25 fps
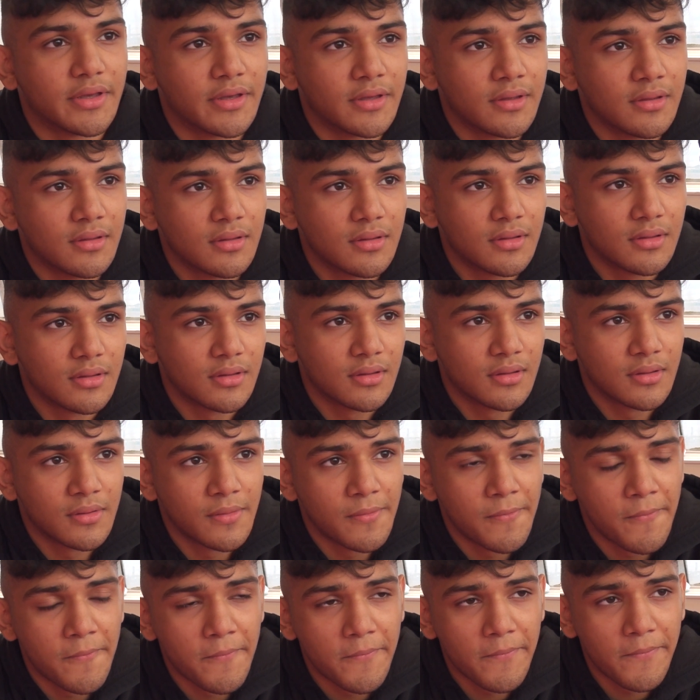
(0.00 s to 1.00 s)
um,
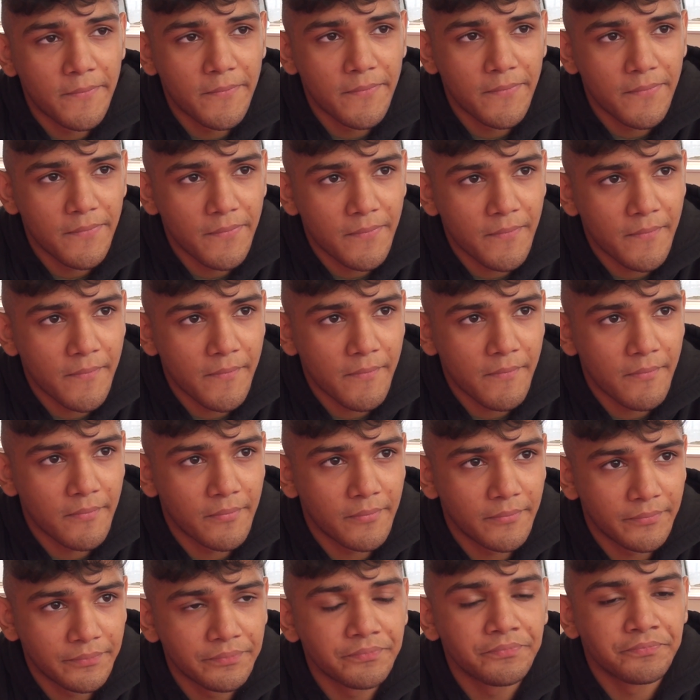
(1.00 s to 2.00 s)
but like, what are you
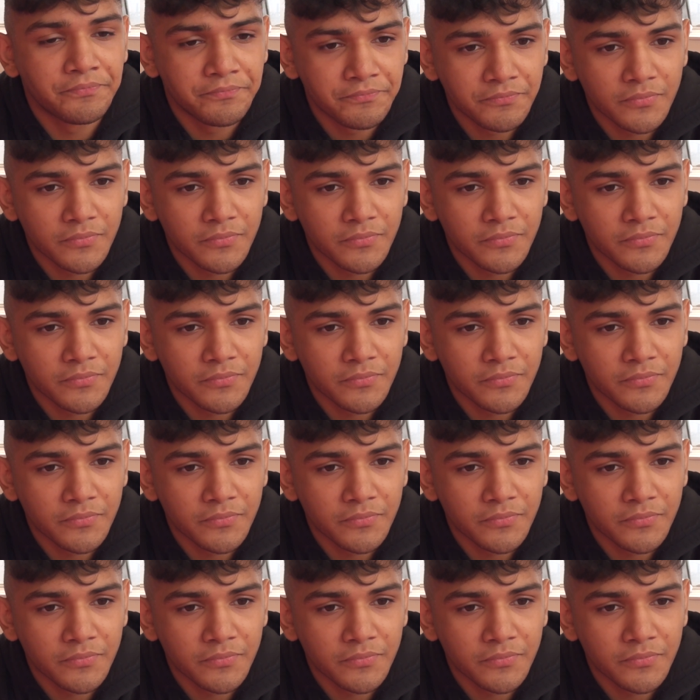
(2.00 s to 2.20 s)
thinking?